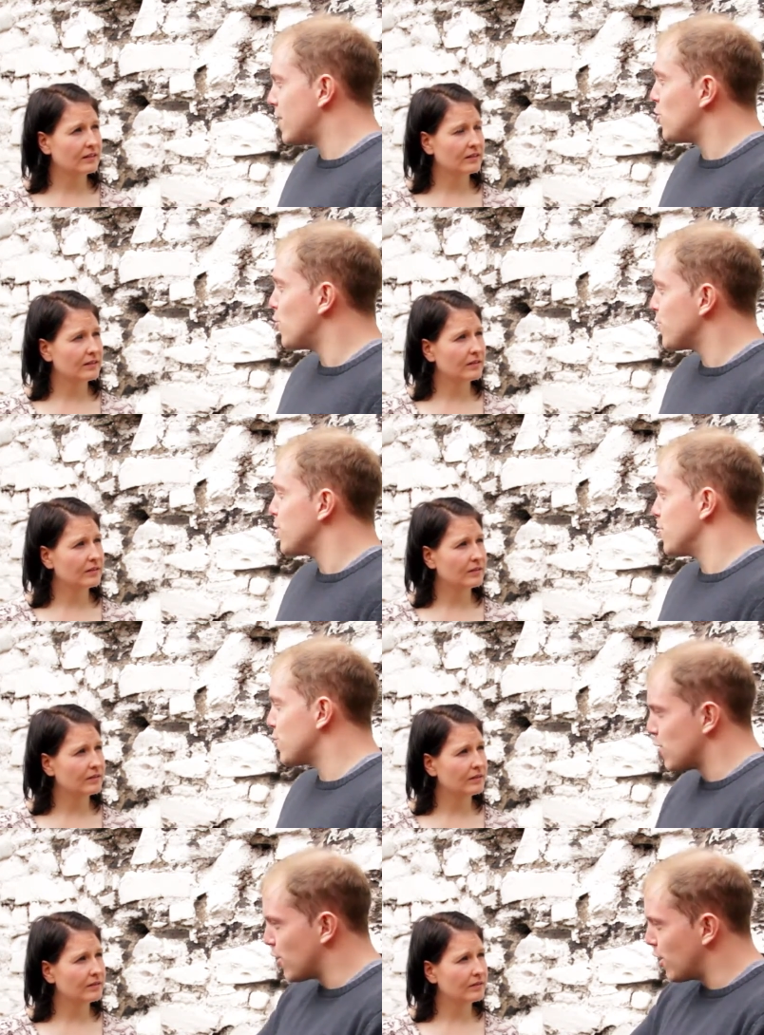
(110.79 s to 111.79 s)
Speaker 1: to look for
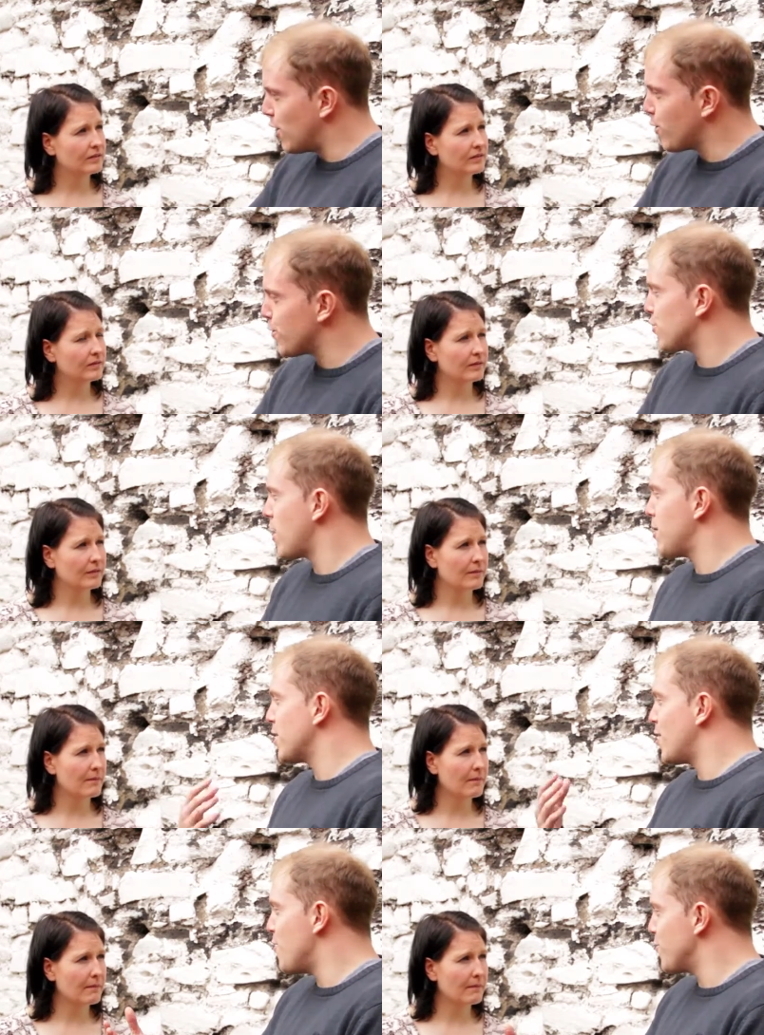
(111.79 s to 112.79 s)
they're going to look for drama they're
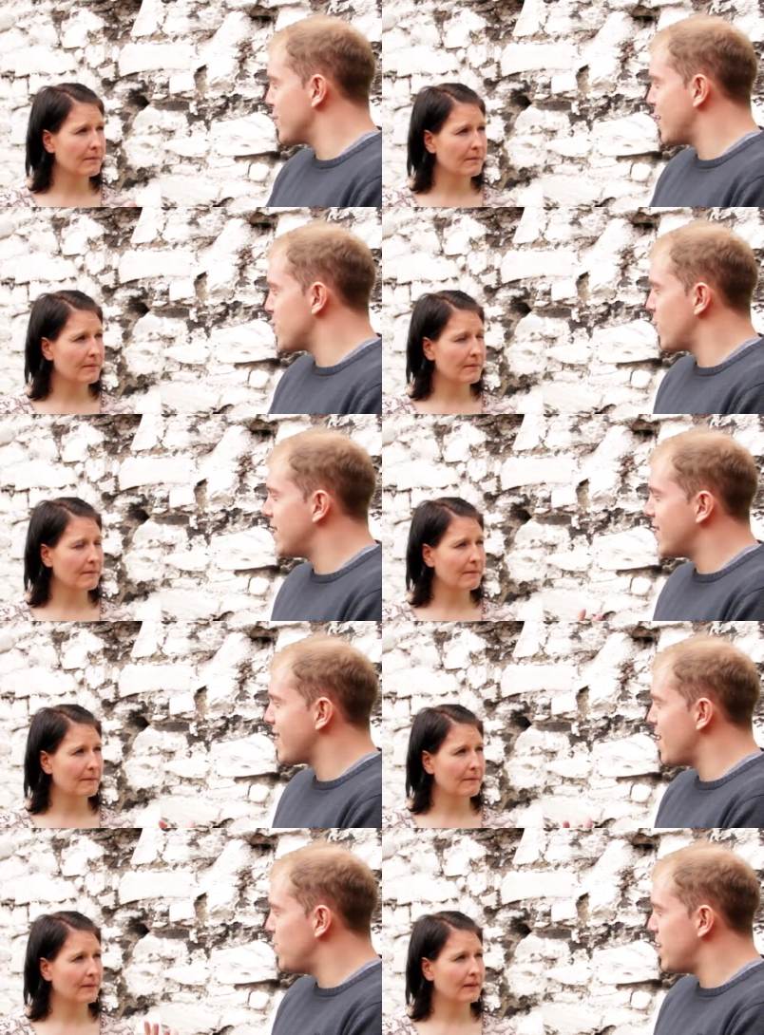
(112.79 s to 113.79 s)
going to over exaggerate things
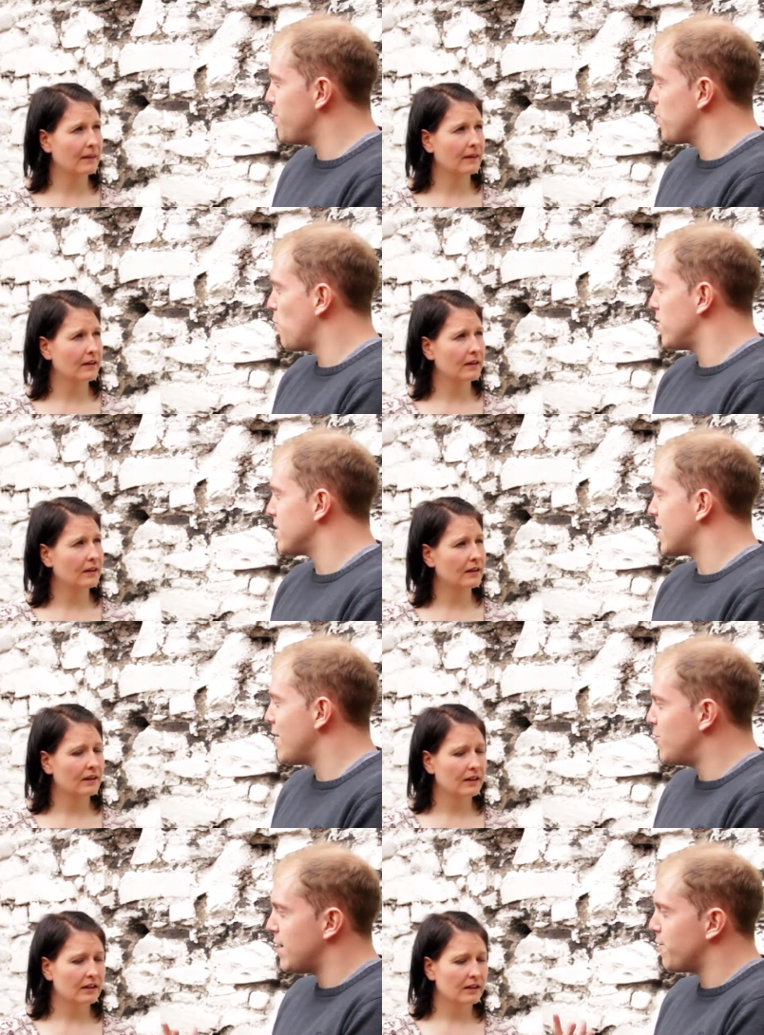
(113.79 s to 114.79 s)
how different was it and how
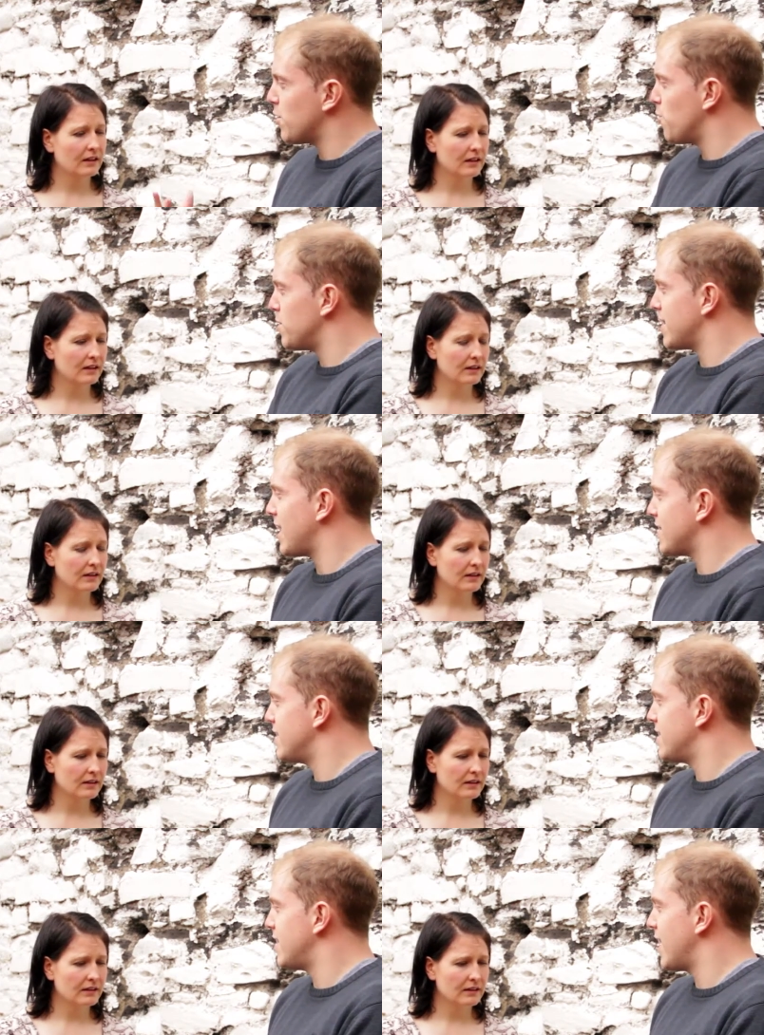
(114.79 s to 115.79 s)
difficult was that to,
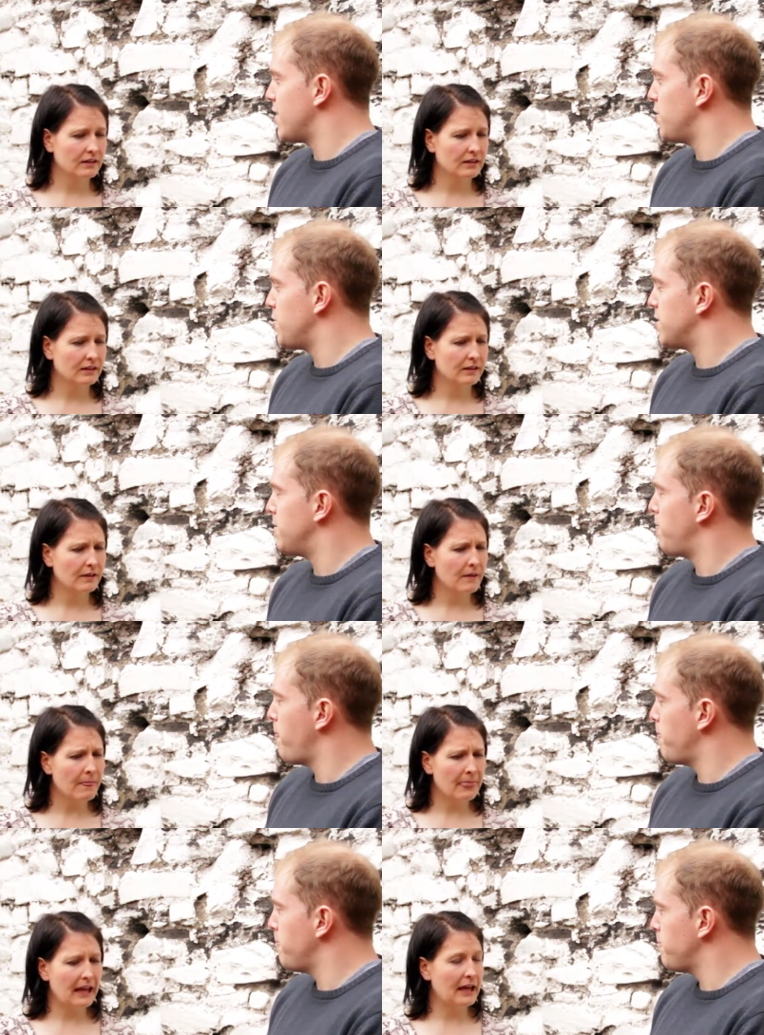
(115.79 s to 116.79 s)
to get used to
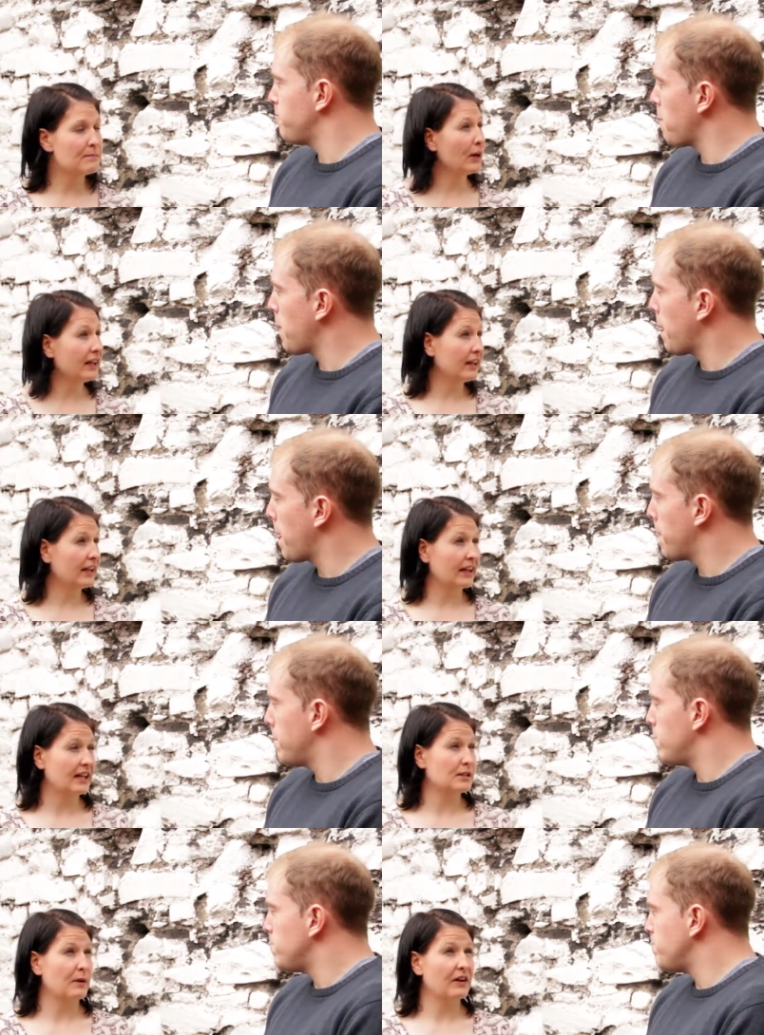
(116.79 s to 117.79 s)
Speaker 2: in my uh,
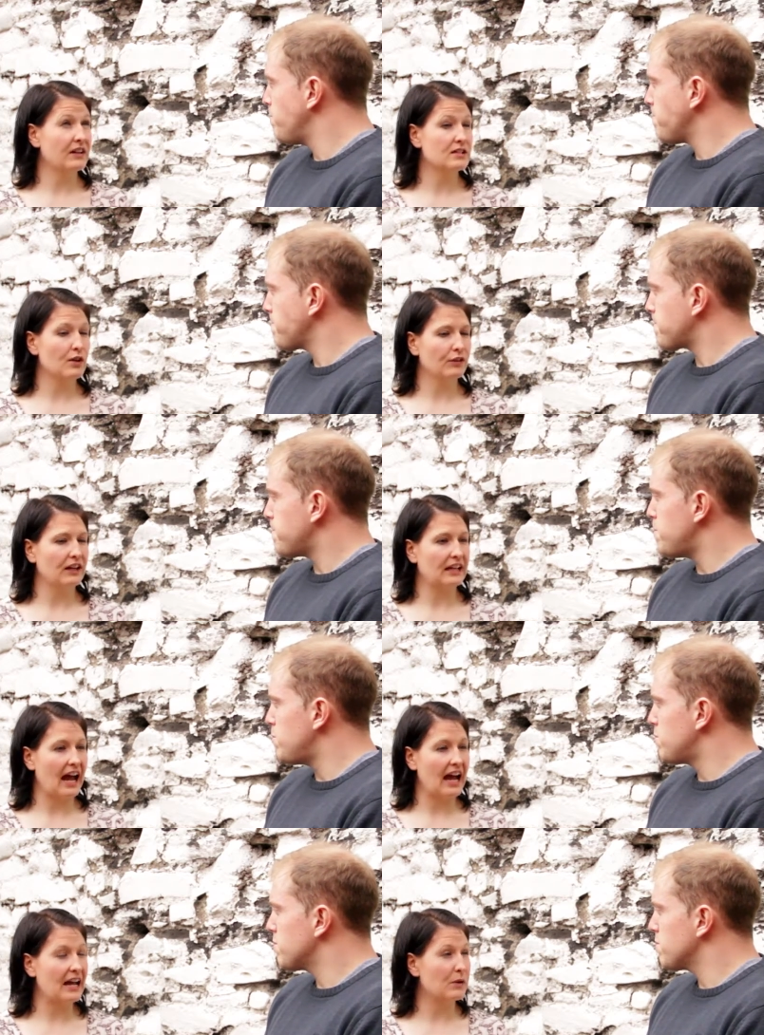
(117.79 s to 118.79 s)
experience of it
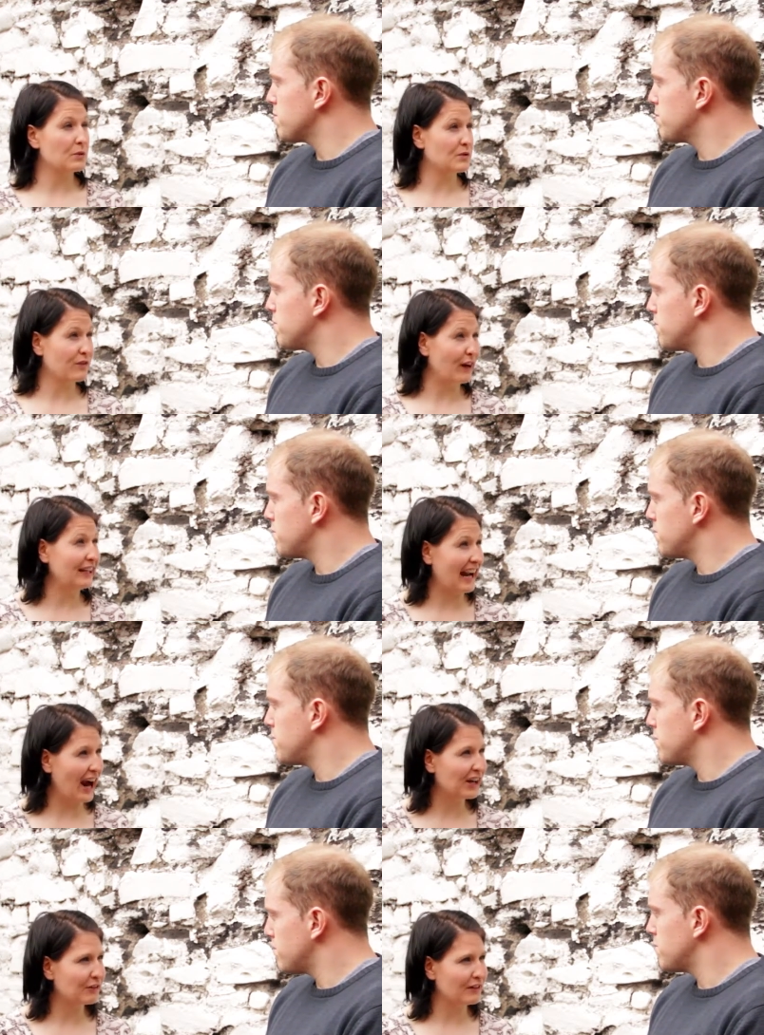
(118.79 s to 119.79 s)
it was fairly
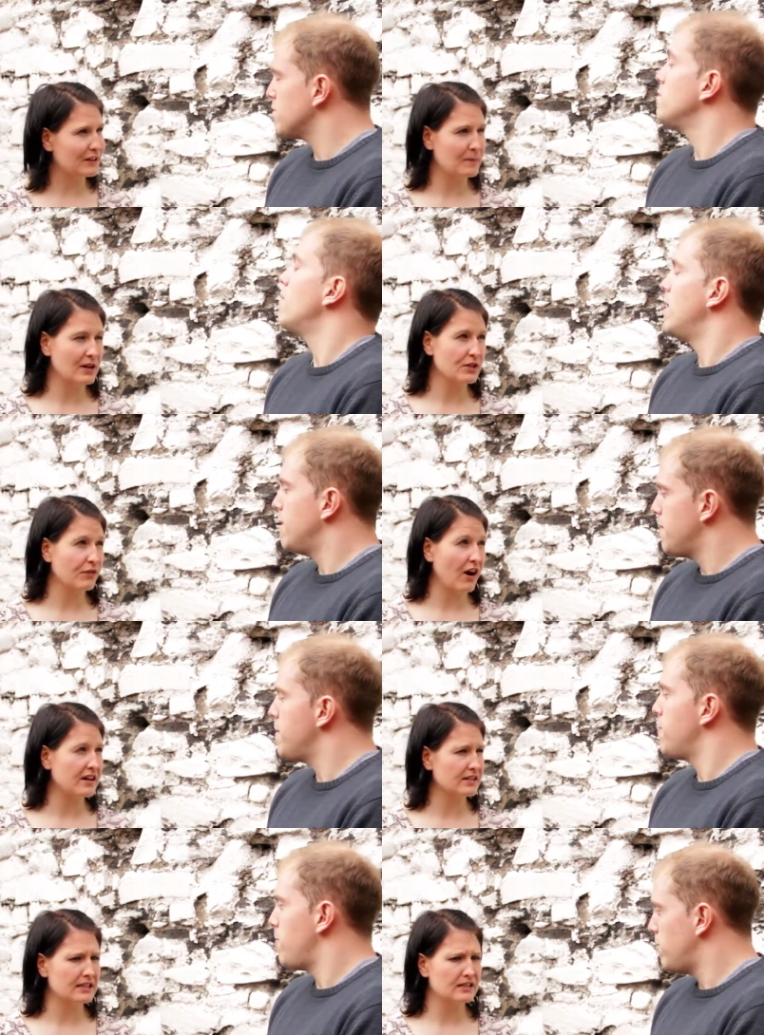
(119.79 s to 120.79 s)
accurate especially for
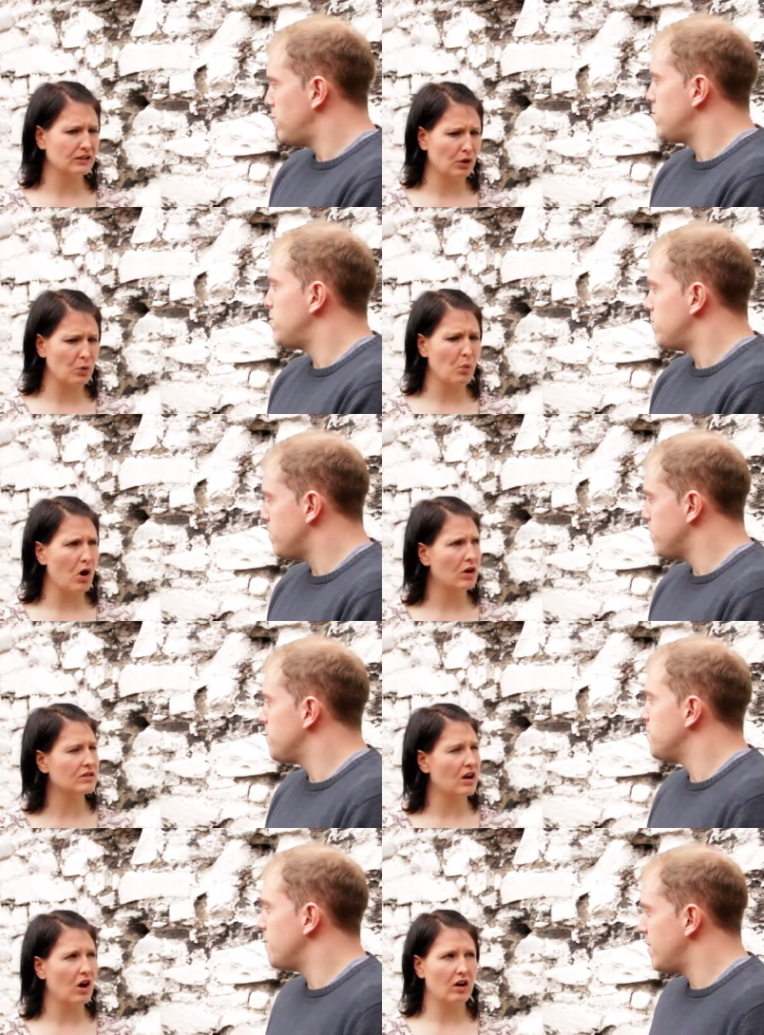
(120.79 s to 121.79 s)
our season there
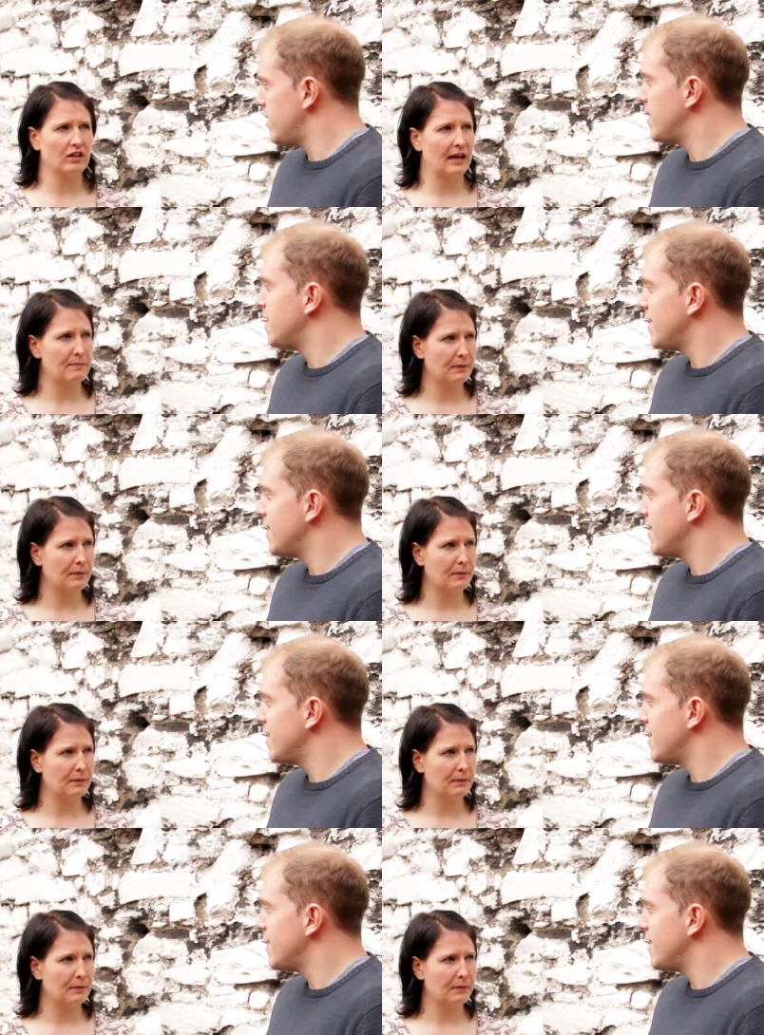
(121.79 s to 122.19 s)
was all that